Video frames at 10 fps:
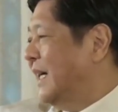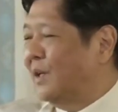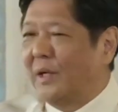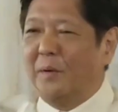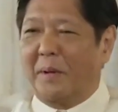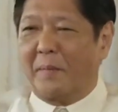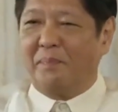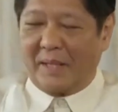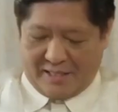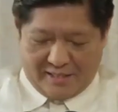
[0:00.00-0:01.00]
economy.
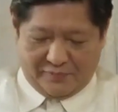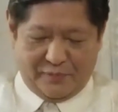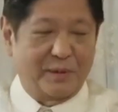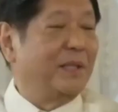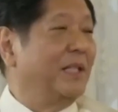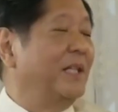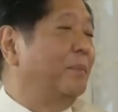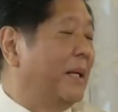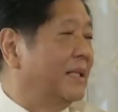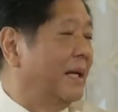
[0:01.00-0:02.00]
After the
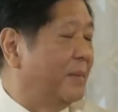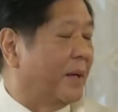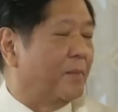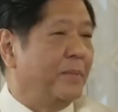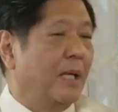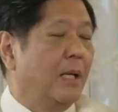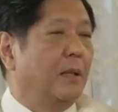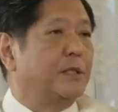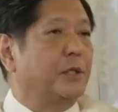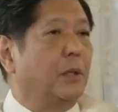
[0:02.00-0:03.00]
pandemic.
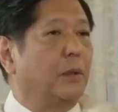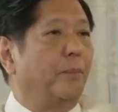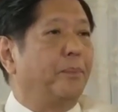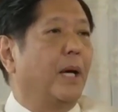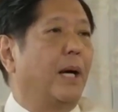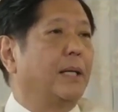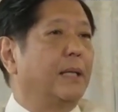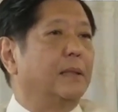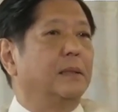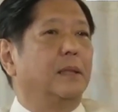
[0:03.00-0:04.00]
So
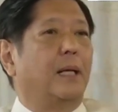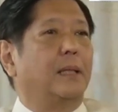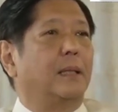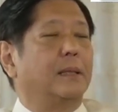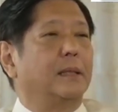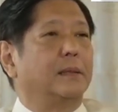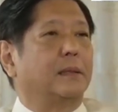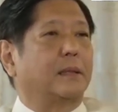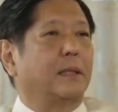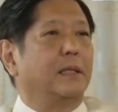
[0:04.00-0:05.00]
again,
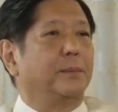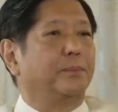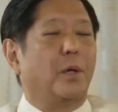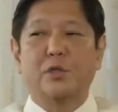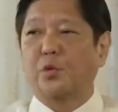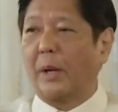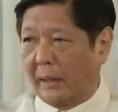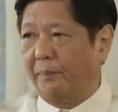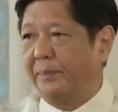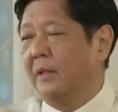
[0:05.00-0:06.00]
it bodes
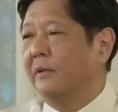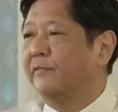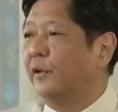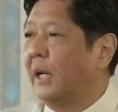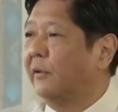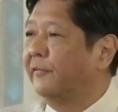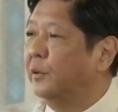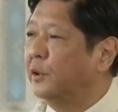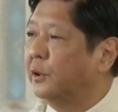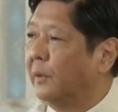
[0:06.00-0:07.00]
well for our
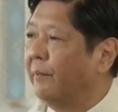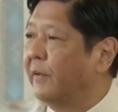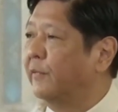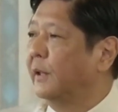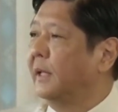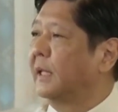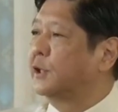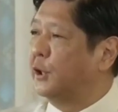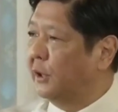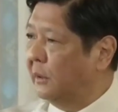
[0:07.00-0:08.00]
future. For the
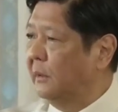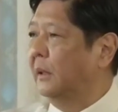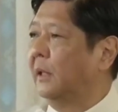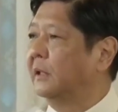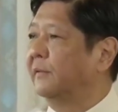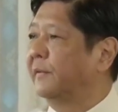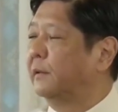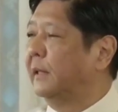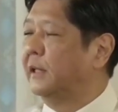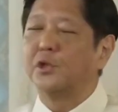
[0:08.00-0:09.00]
next year, at the
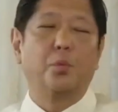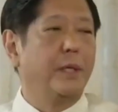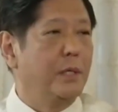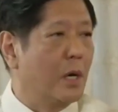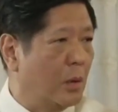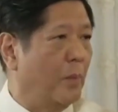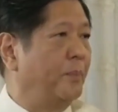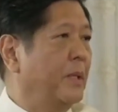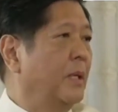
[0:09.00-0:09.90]
very least, we know